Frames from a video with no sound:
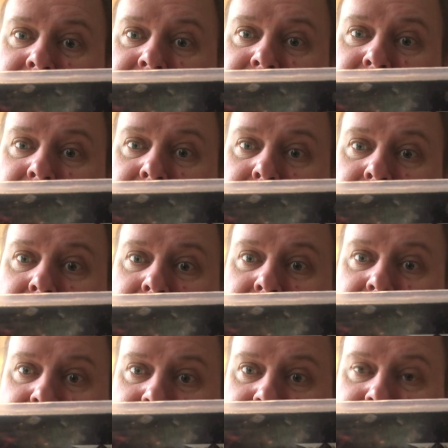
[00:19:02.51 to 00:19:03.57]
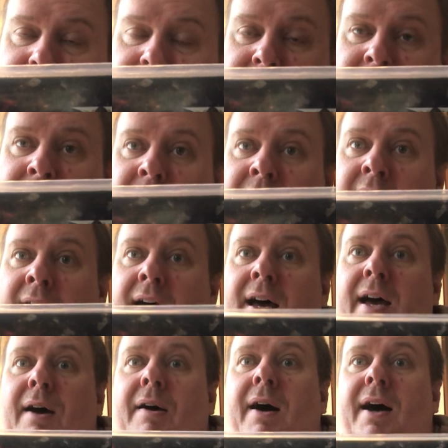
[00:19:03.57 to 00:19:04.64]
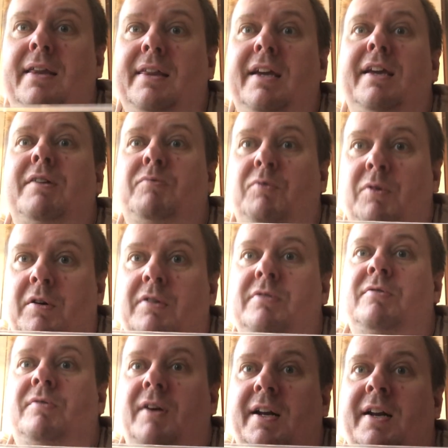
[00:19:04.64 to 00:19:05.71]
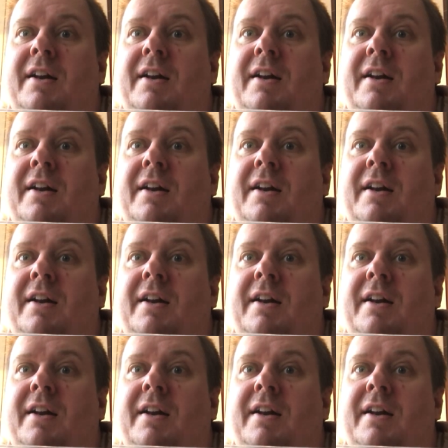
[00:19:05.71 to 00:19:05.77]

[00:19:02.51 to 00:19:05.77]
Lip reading: Sealed with a Kiss, I think it works really